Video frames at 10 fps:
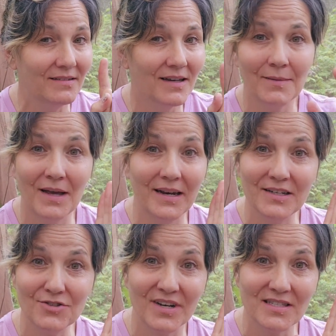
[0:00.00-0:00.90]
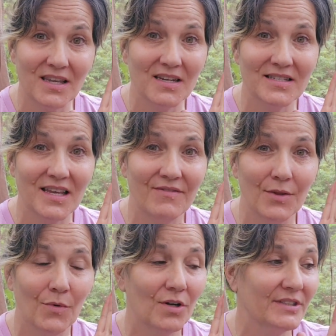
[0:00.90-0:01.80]
I'm not interested in saving
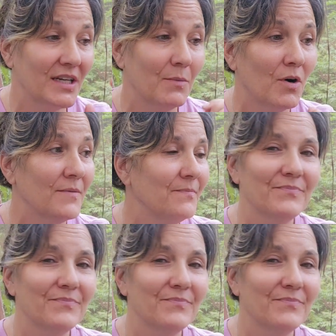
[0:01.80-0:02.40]
the world anymore.